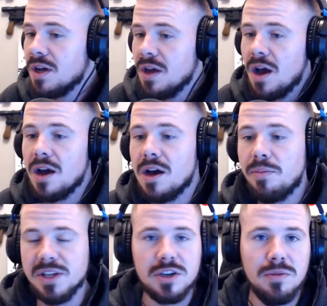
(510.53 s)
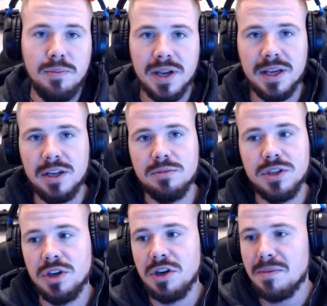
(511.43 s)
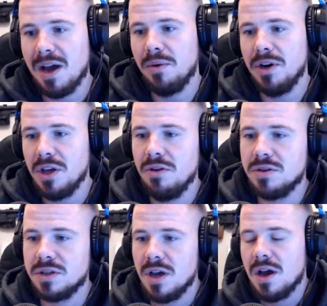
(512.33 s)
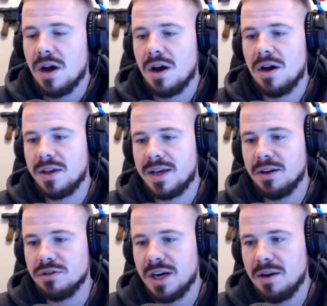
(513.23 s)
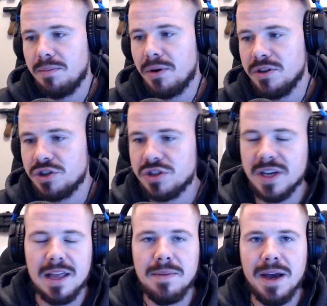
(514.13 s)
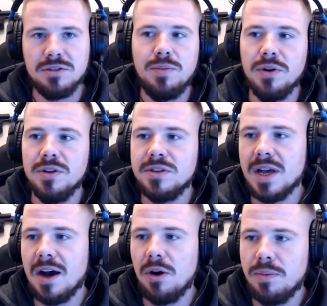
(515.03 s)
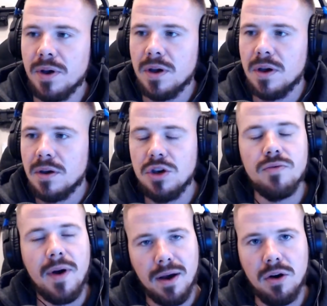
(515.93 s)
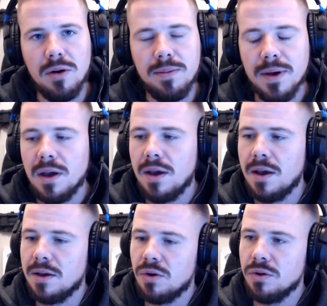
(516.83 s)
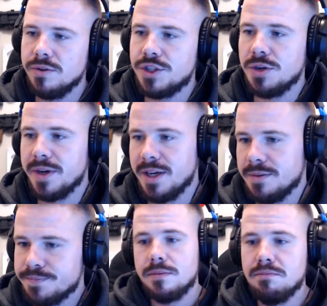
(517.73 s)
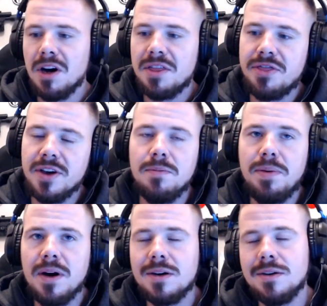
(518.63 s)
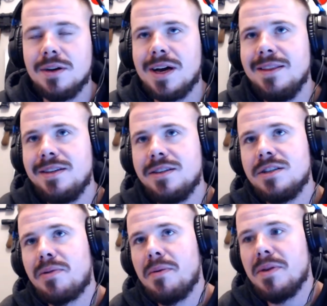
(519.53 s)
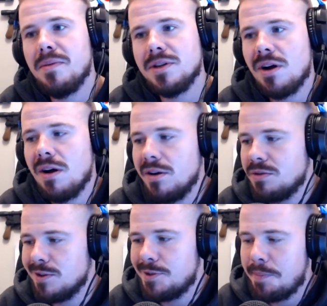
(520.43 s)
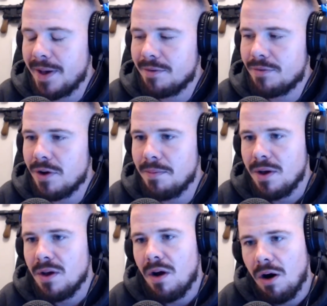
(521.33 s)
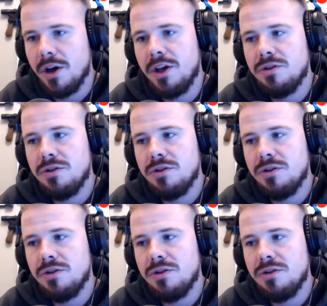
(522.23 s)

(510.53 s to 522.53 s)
but it's completely up to you. You may want to use the Kill Chain and Point just to get them extra points to help you rank up in Call of Duty. My third perk, and this is probably the most hardest one to pick from, I use